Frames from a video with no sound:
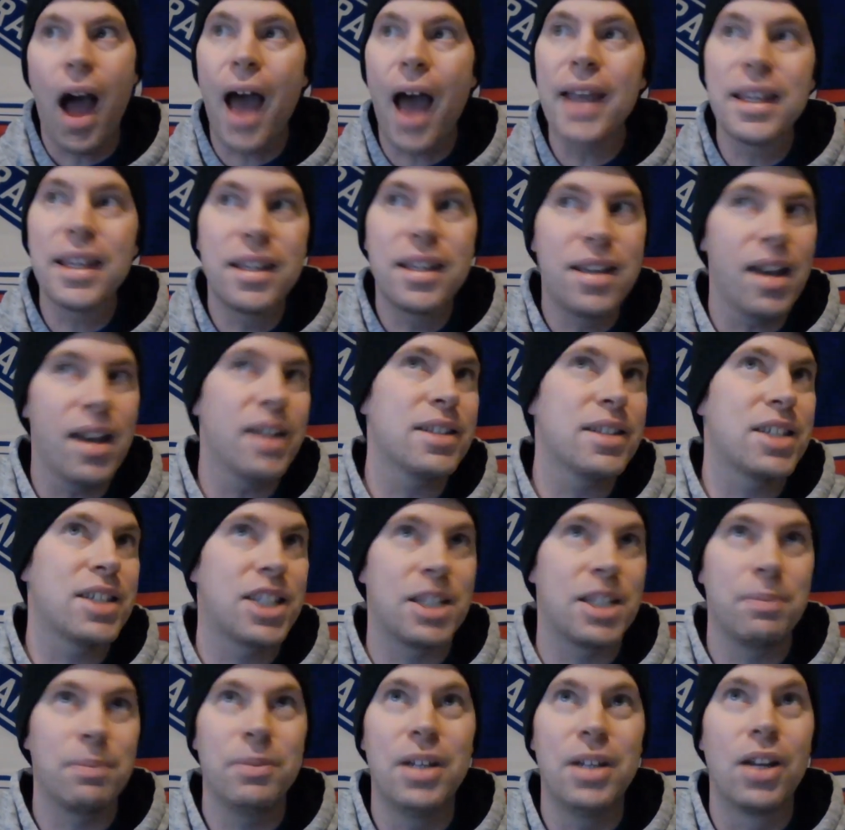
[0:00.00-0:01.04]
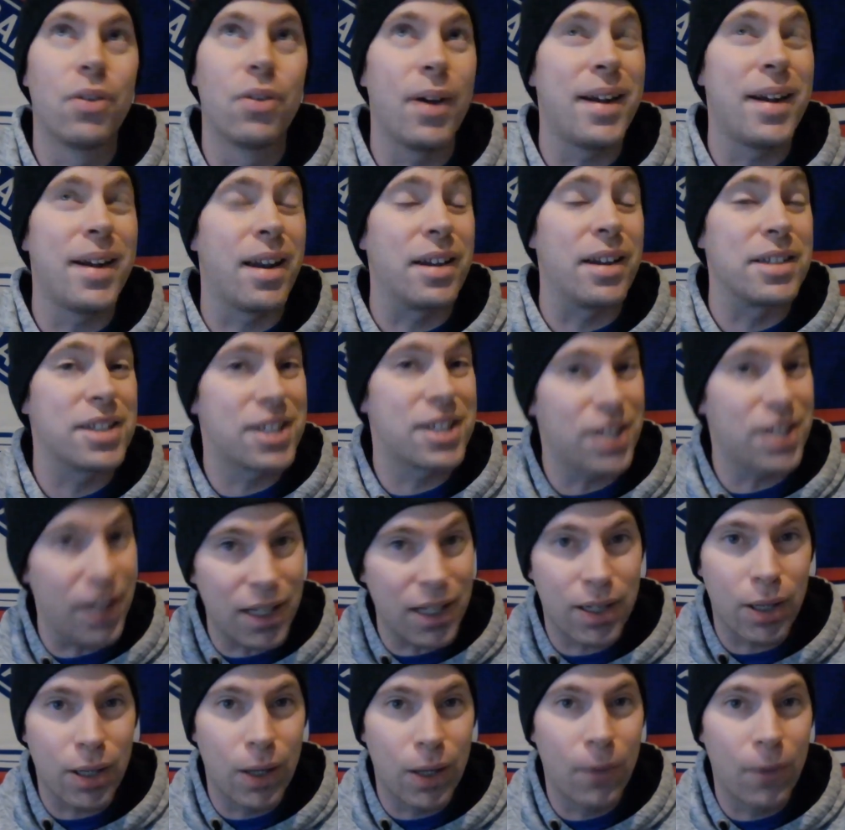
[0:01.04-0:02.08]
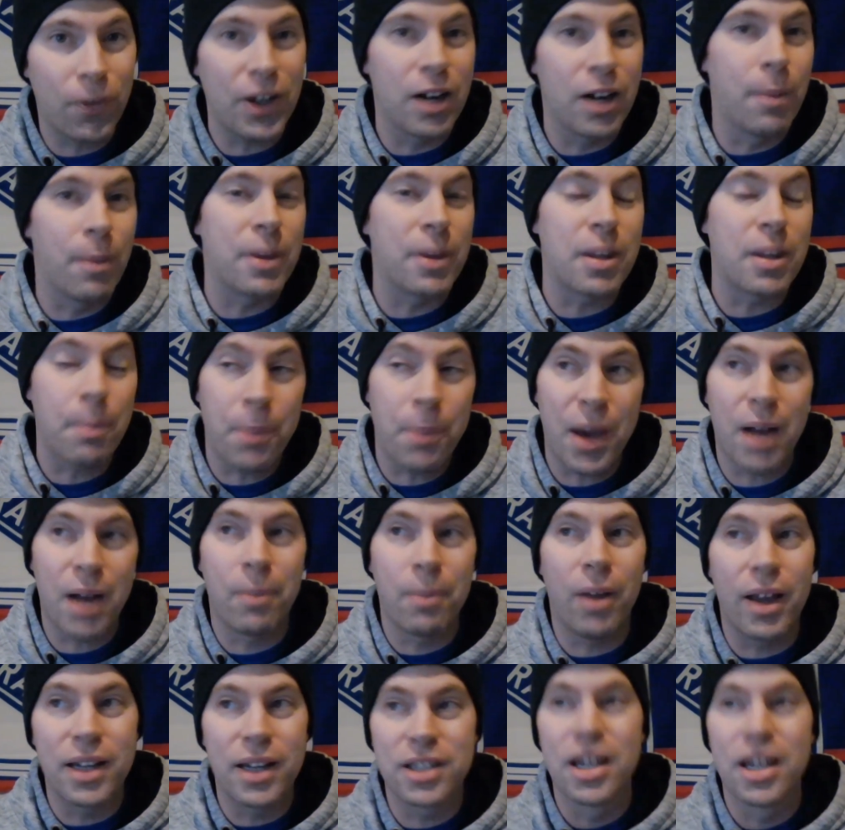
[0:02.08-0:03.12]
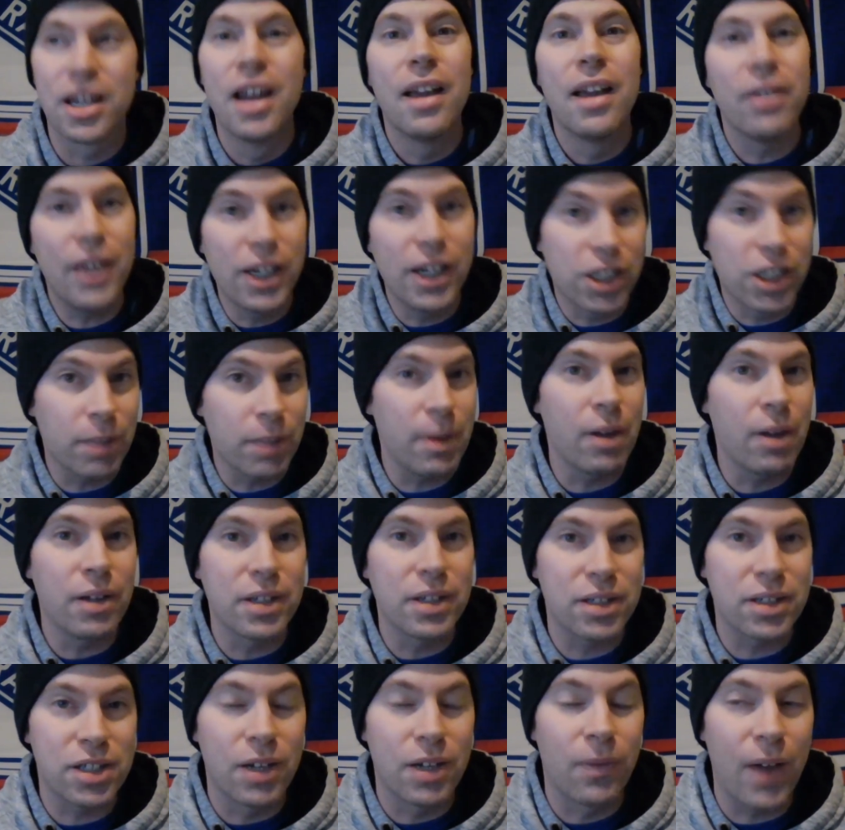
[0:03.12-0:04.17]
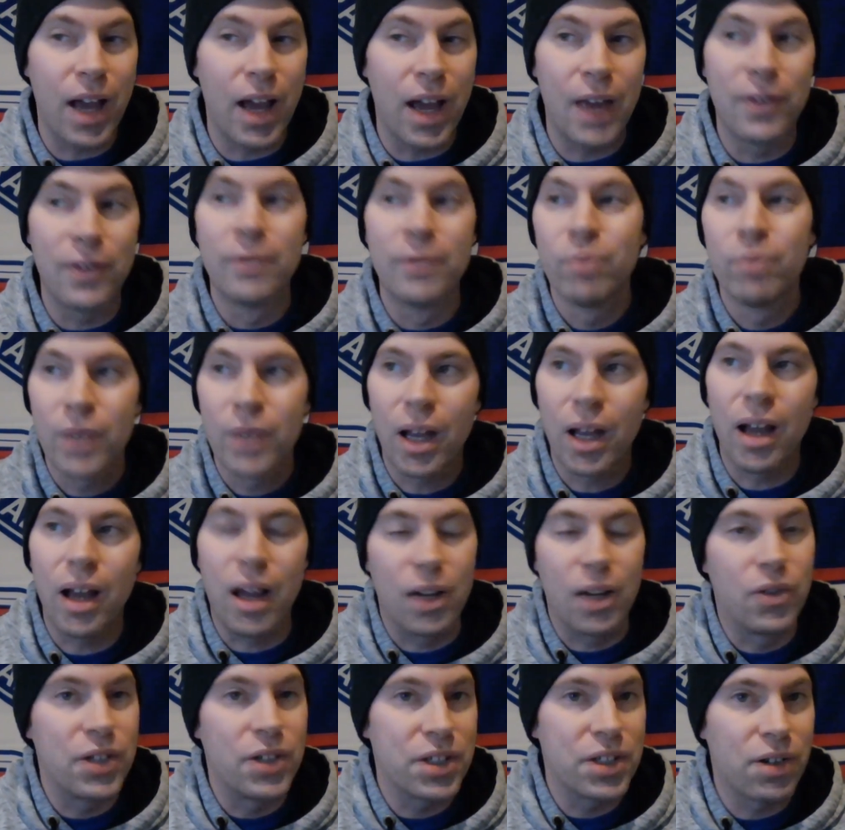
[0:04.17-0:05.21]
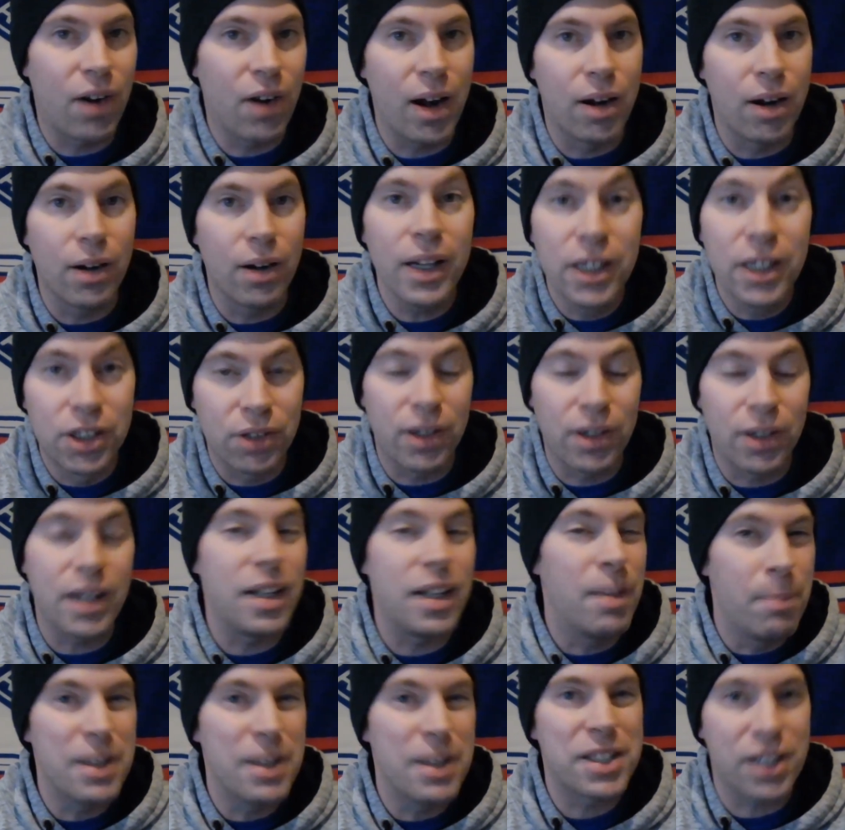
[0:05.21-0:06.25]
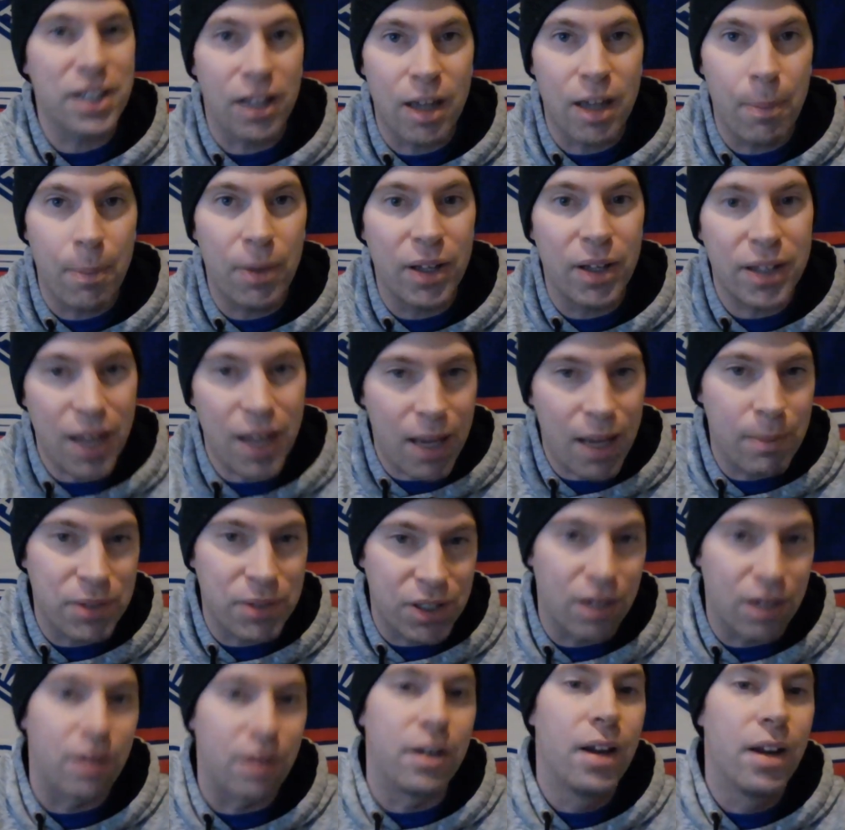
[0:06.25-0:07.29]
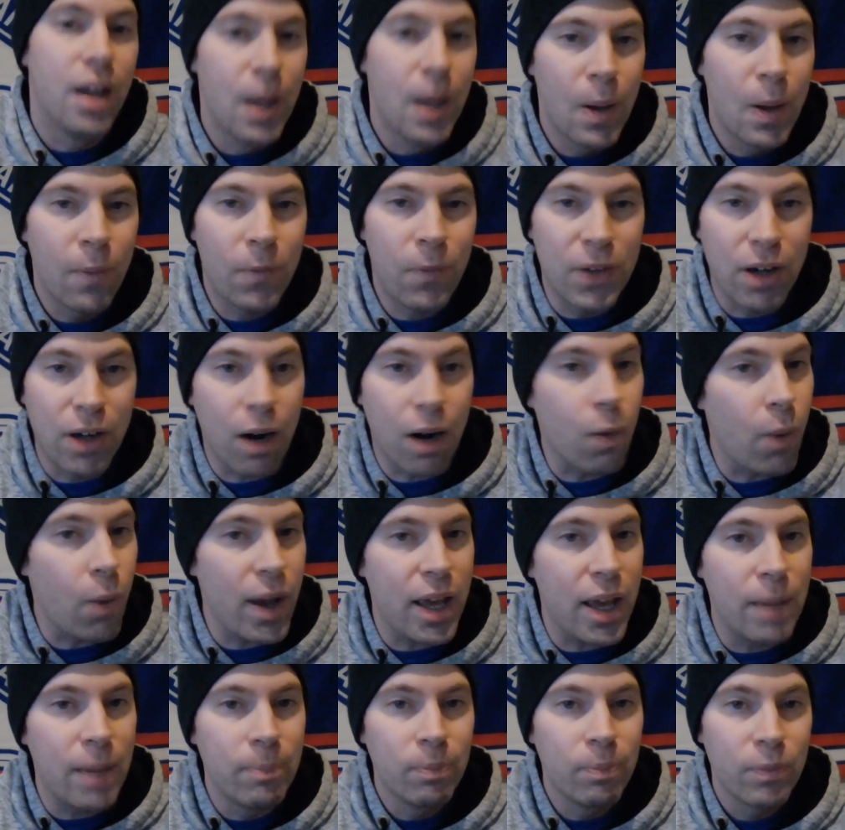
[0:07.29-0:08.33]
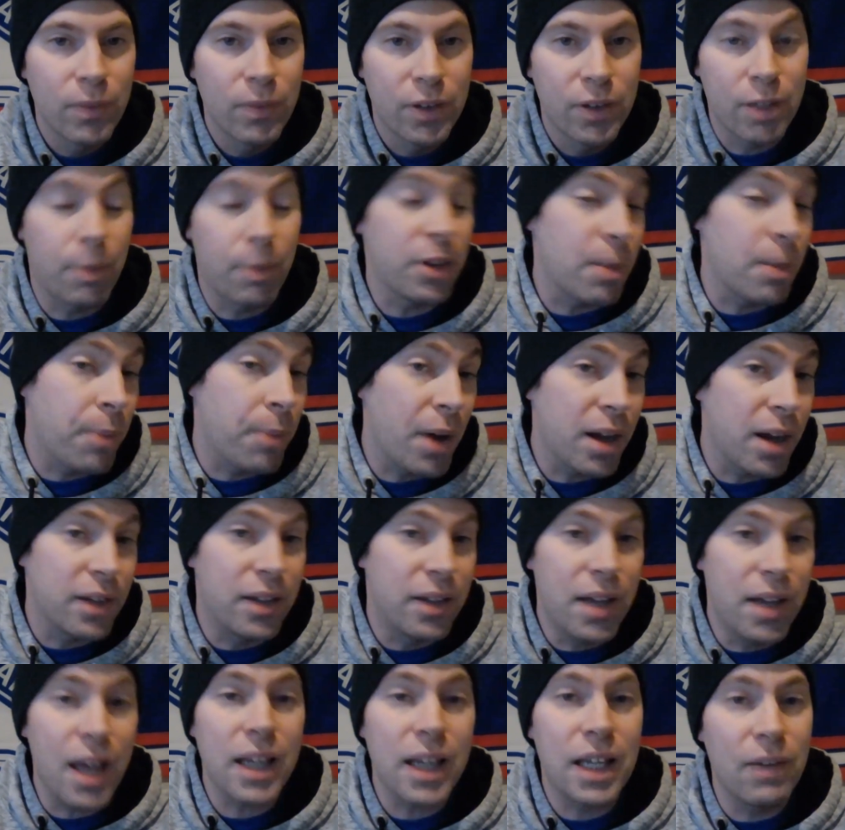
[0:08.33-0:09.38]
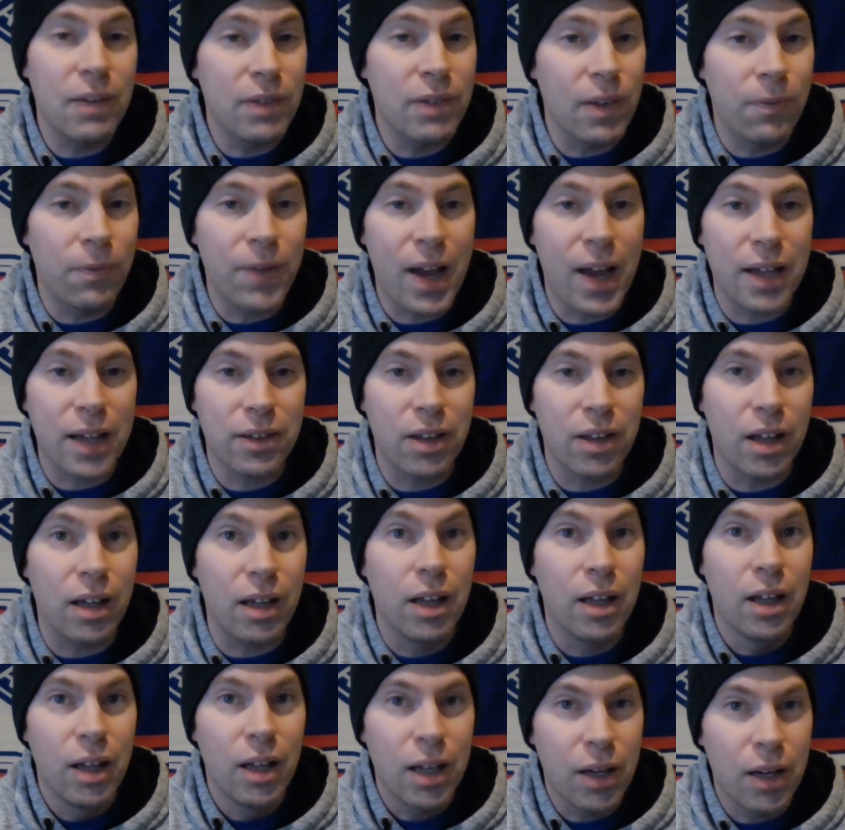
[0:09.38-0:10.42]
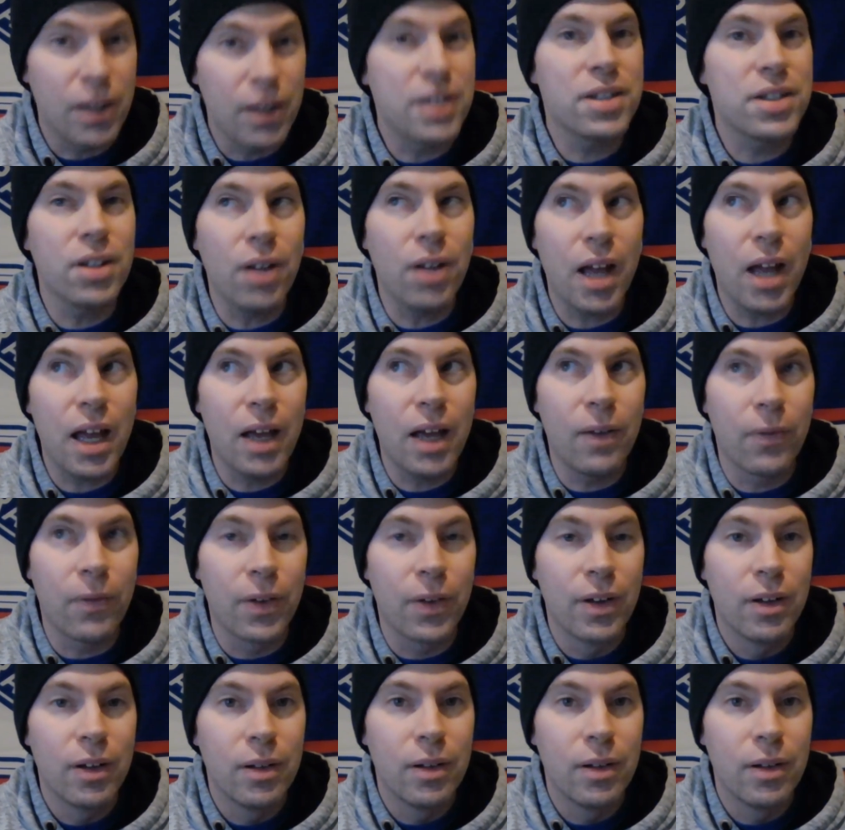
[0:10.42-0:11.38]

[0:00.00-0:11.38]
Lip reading: I guess you grade on a slight curve here, but the bottom line is they should be able to survive a Chris Kreider injury and him missing a couple of games here and figure out a way to put the puck in the net, given the fact that, you know, they still have